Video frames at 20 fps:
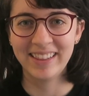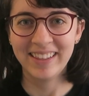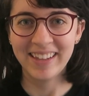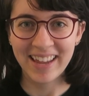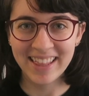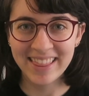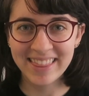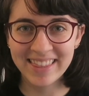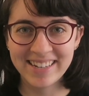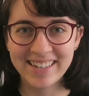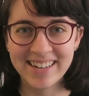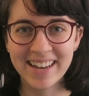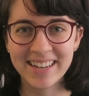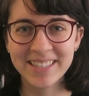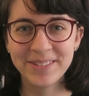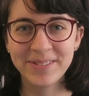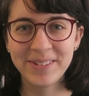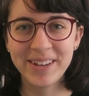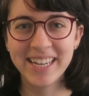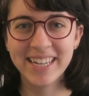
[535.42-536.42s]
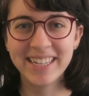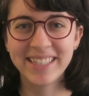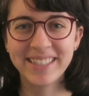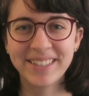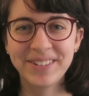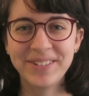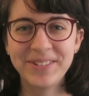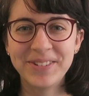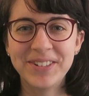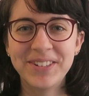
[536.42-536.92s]
Then the next week at
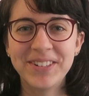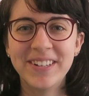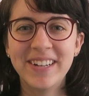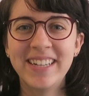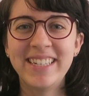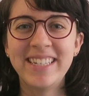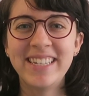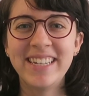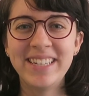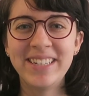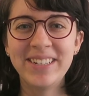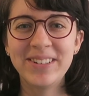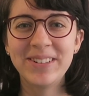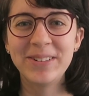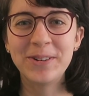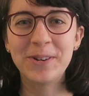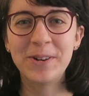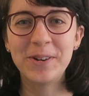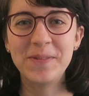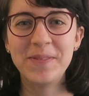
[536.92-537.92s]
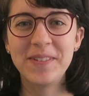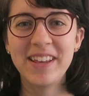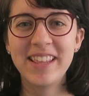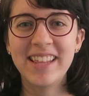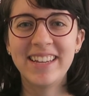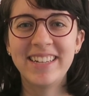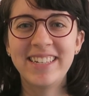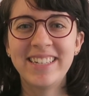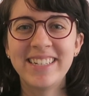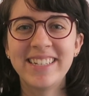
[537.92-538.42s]
school, a teacher told me
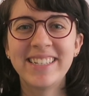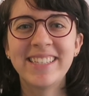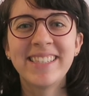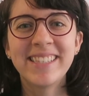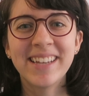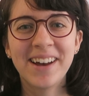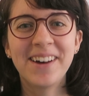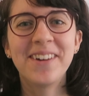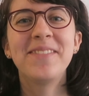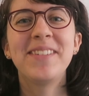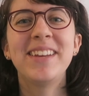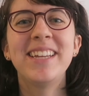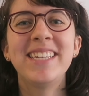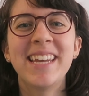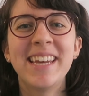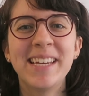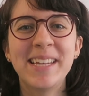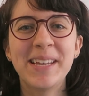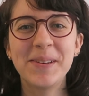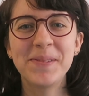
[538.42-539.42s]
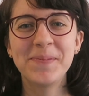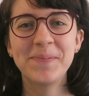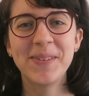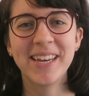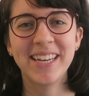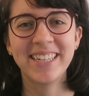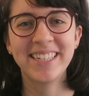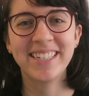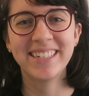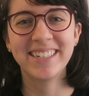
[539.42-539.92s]
that she saw me taking
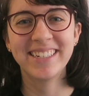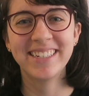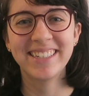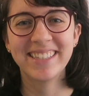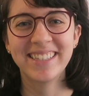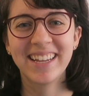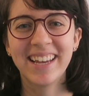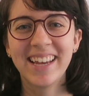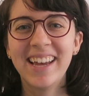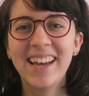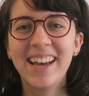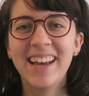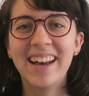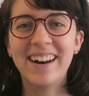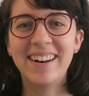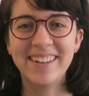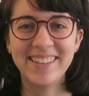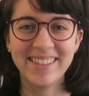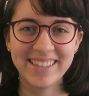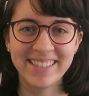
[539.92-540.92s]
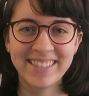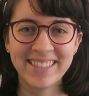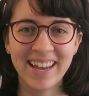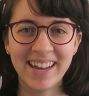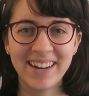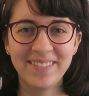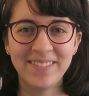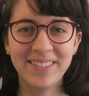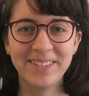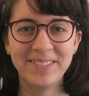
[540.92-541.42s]
pictures on the
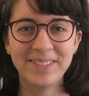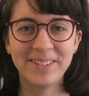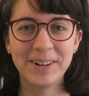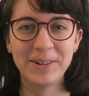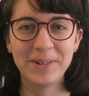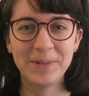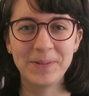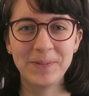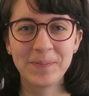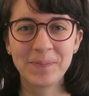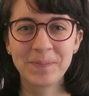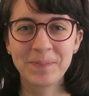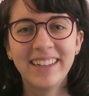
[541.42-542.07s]
side of the road.